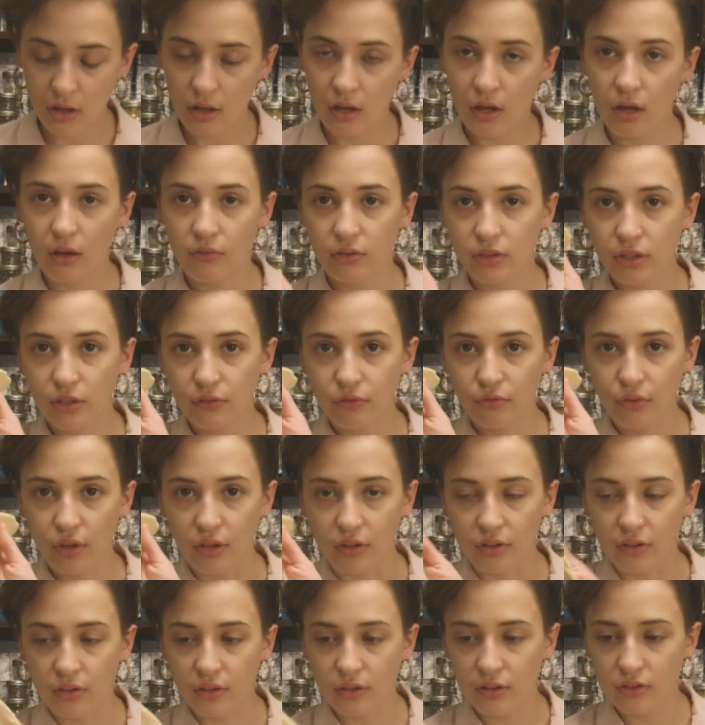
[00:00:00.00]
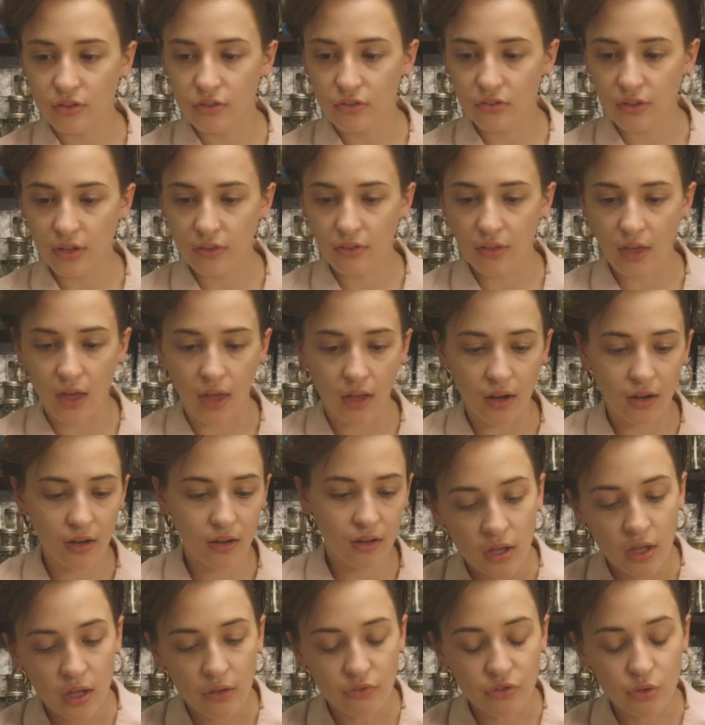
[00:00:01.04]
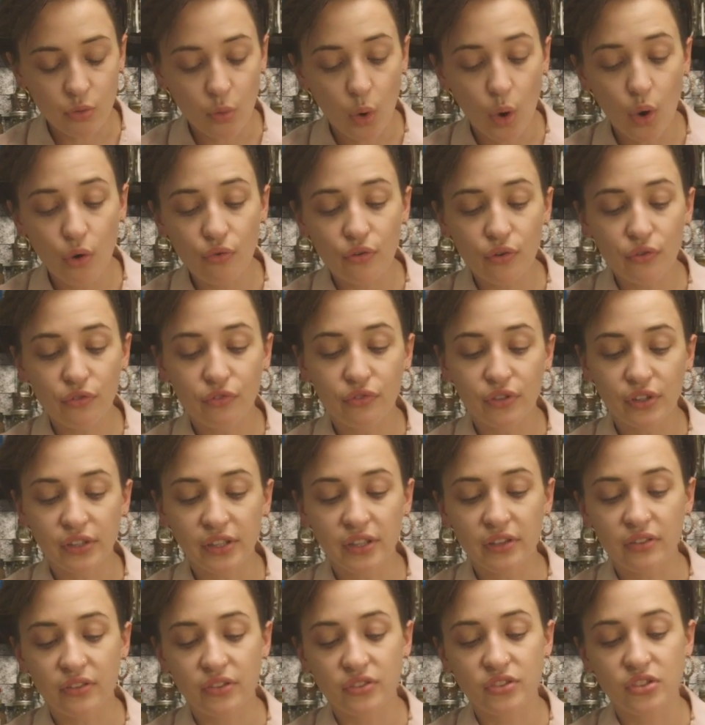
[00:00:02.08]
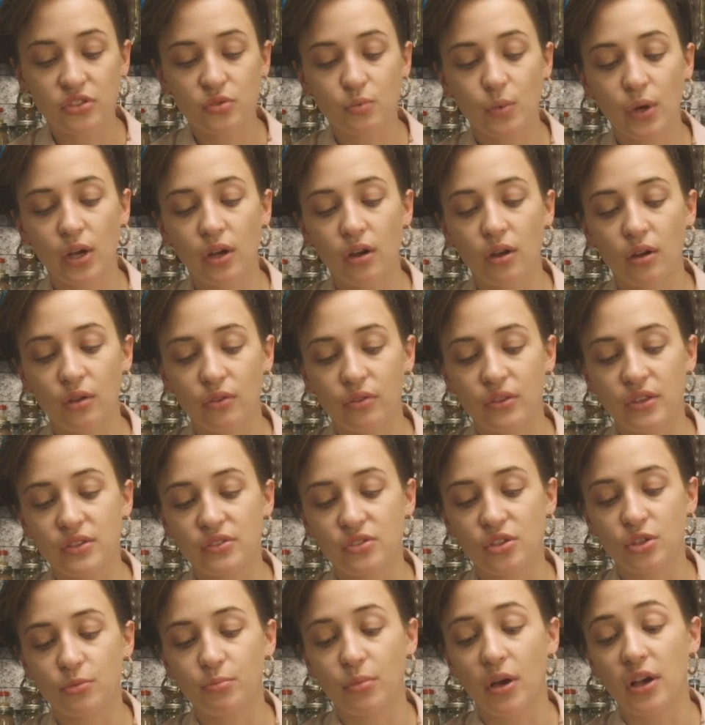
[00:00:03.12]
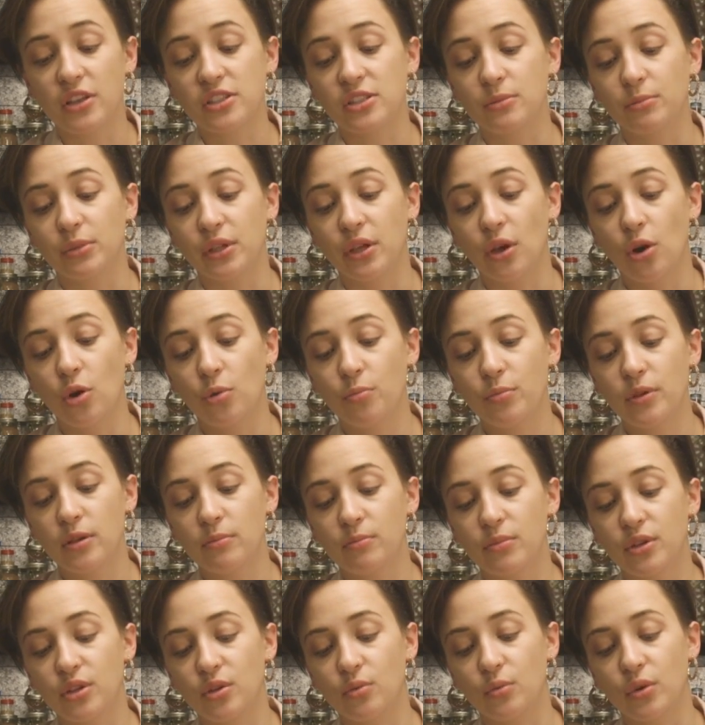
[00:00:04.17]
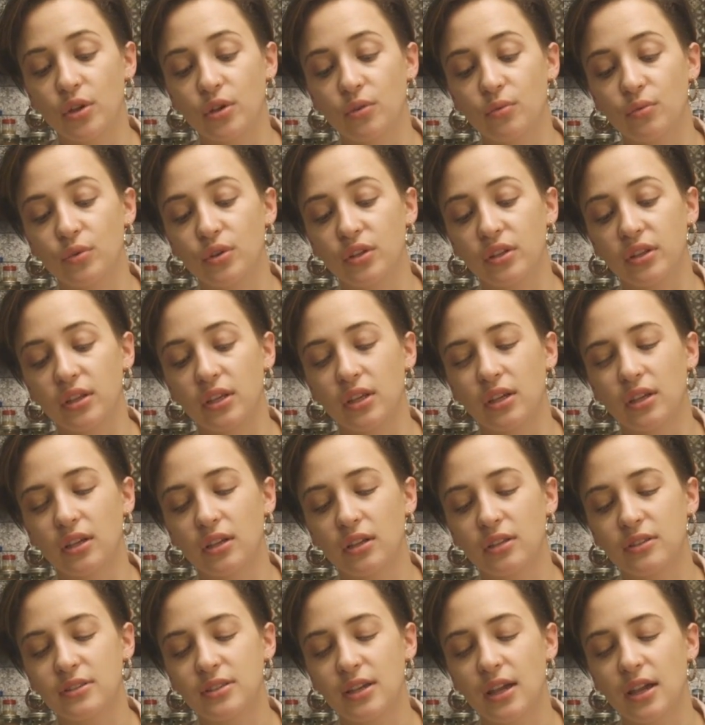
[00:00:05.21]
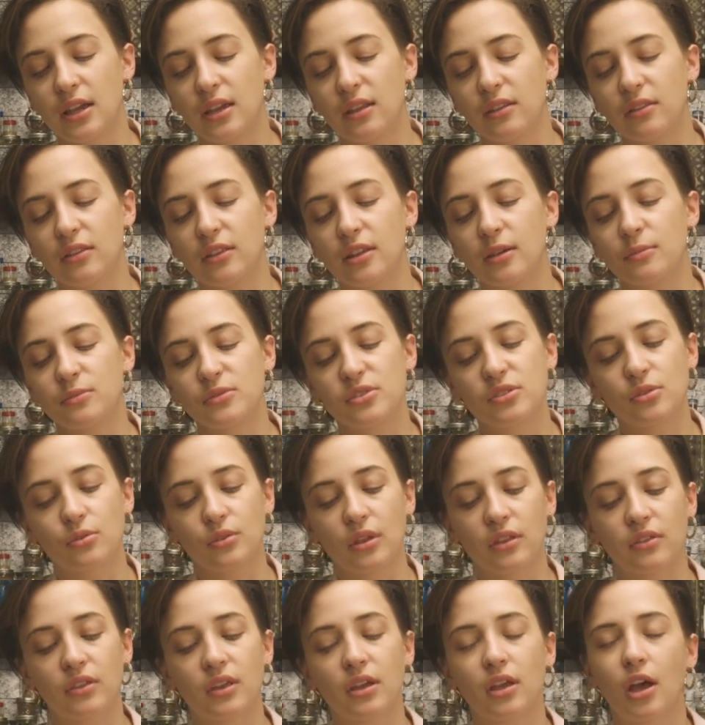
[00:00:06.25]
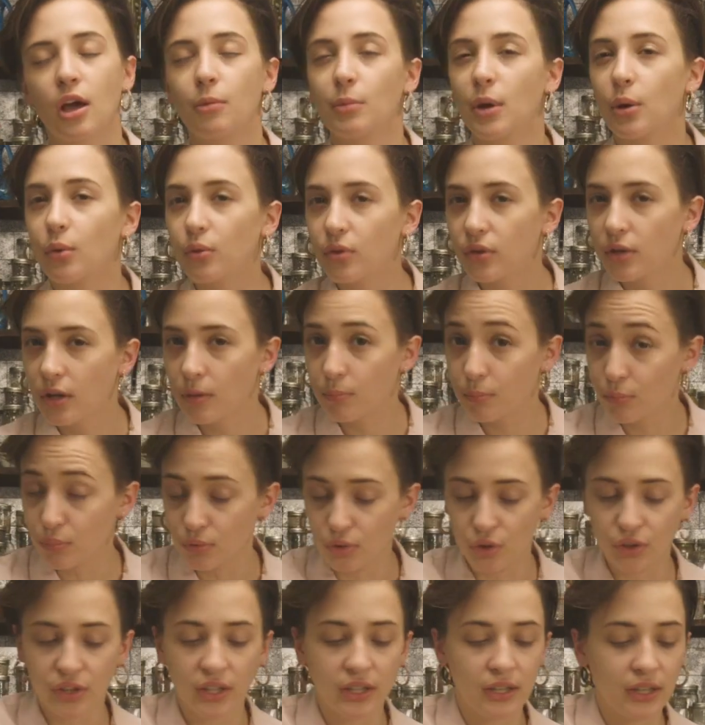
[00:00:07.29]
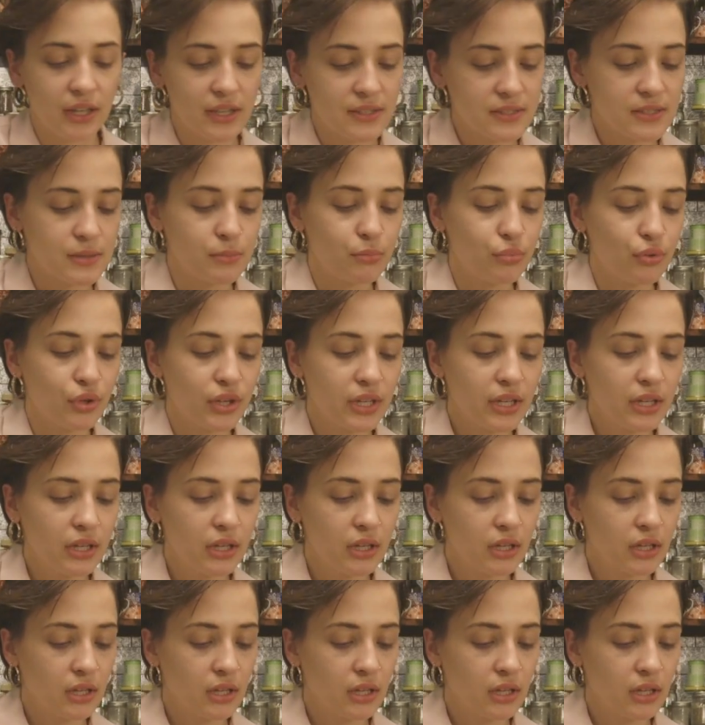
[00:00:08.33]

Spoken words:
have a little friend, just like that. If you overfill it, this is where these could possibly open, but you want to really tighten them so that they come out looking nice and pretty.